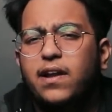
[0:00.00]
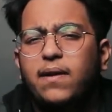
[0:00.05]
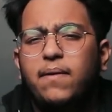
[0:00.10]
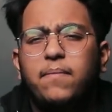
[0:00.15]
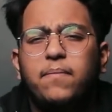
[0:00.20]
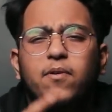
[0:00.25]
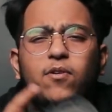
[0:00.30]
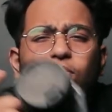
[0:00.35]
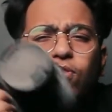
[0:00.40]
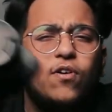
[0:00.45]

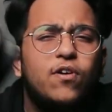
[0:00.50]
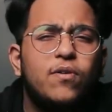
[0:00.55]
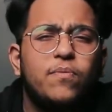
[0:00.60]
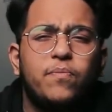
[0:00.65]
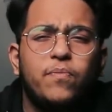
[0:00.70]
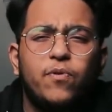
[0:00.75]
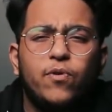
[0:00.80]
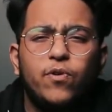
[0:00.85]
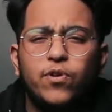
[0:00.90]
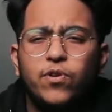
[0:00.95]
I'm not gonna
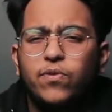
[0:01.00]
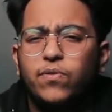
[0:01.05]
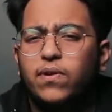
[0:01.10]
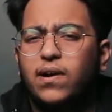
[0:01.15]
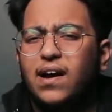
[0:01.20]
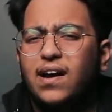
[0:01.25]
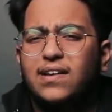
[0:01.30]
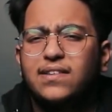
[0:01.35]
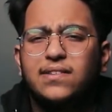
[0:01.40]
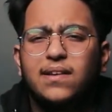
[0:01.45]
bore you
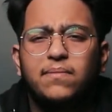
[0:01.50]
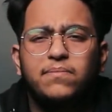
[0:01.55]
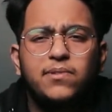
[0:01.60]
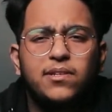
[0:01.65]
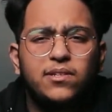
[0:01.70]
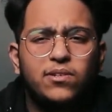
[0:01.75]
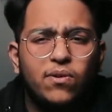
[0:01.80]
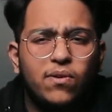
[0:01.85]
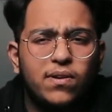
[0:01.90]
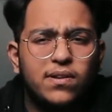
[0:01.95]
guys. I'm
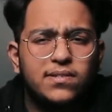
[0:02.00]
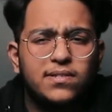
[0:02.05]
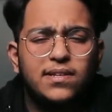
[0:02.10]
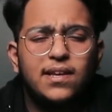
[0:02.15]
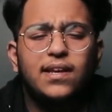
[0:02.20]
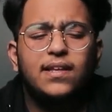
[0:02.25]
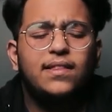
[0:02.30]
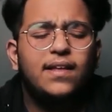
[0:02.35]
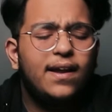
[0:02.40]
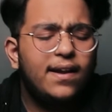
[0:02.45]
just gonna
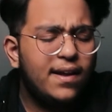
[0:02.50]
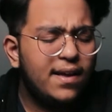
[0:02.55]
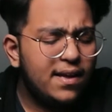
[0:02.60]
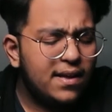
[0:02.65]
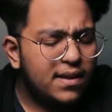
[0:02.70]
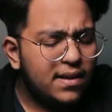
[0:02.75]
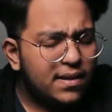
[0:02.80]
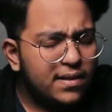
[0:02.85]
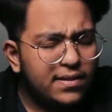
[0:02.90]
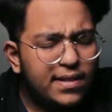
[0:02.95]
say that
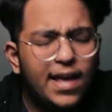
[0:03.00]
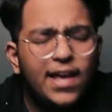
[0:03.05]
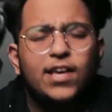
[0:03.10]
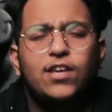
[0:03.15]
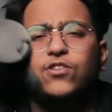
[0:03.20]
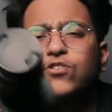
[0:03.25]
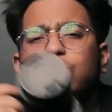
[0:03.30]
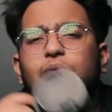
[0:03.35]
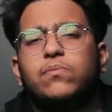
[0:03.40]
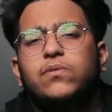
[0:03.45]
thank
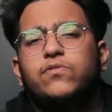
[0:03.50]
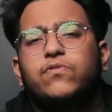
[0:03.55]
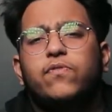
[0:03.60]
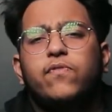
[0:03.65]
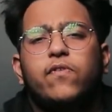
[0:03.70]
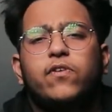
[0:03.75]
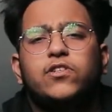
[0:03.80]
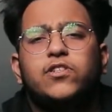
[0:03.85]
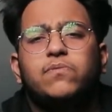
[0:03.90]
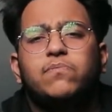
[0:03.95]
you so much for
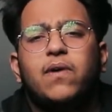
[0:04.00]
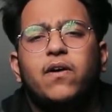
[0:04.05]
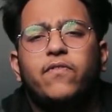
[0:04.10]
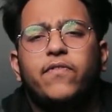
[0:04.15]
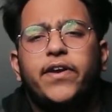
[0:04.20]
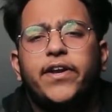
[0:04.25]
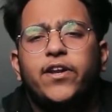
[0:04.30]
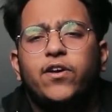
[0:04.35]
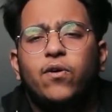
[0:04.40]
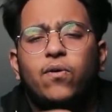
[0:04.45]
watching my
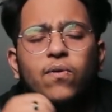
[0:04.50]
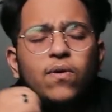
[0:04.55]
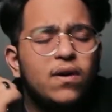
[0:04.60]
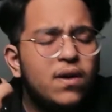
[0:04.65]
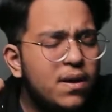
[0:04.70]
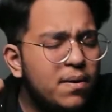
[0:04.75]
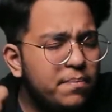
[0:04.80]
video.